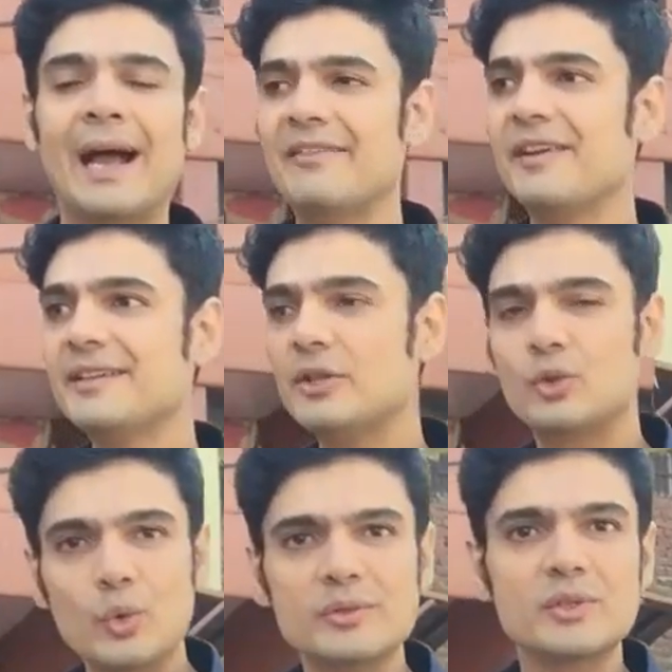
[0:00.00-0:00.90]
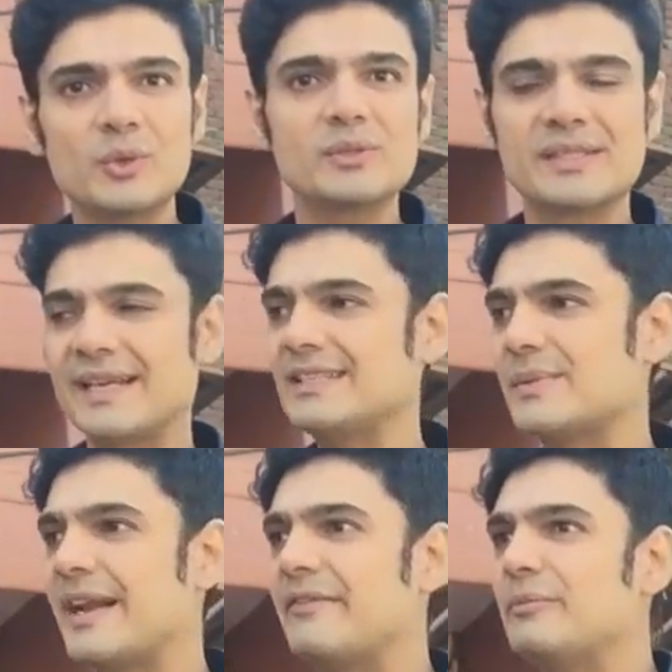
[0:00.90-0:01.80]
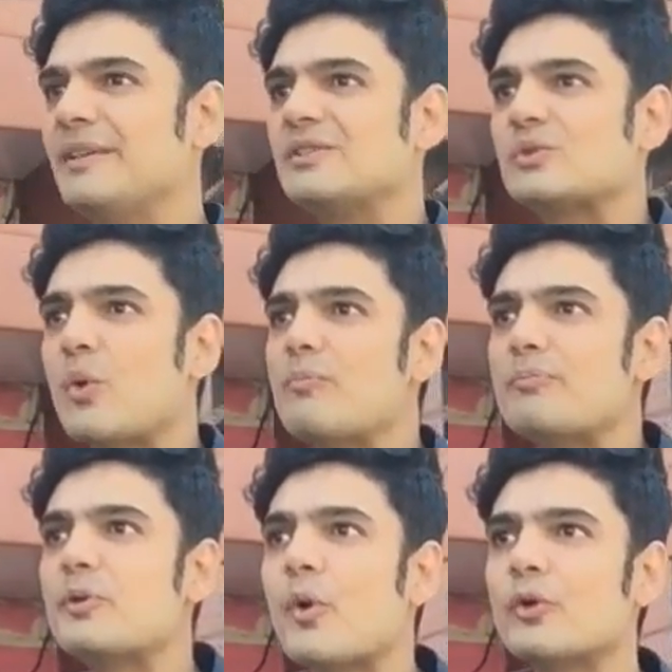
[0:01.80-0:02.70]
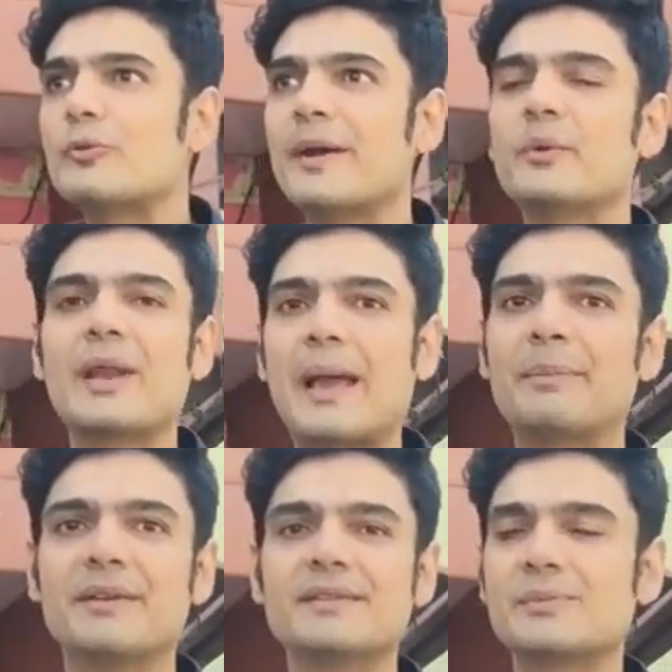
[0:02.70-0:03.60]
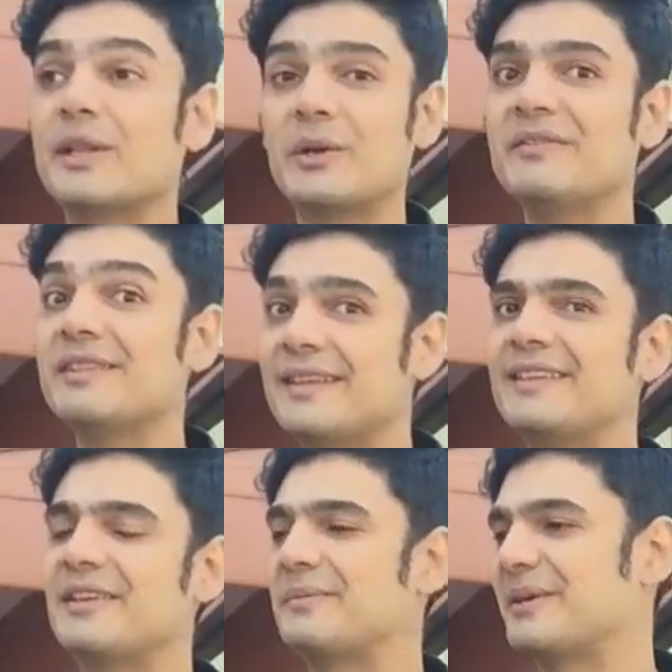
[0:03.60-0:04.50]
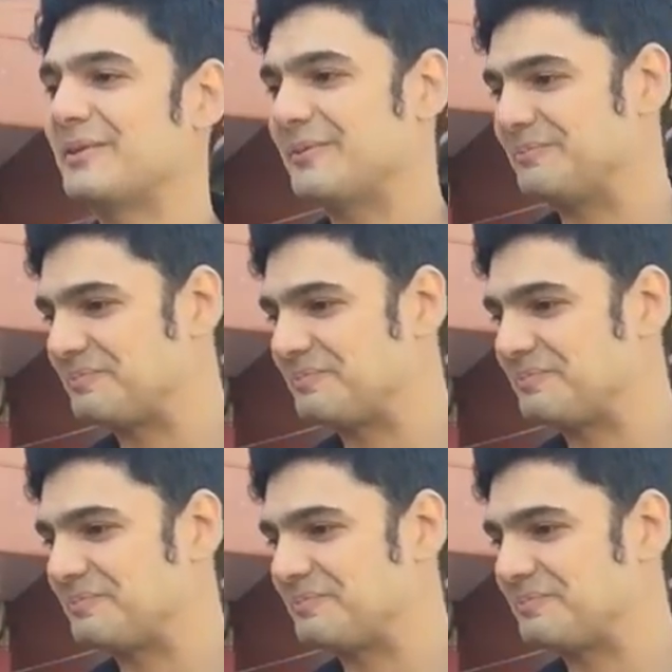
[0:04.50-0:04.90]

I find that those are those nights where I would be so pure to my own happiness without even thinking about it.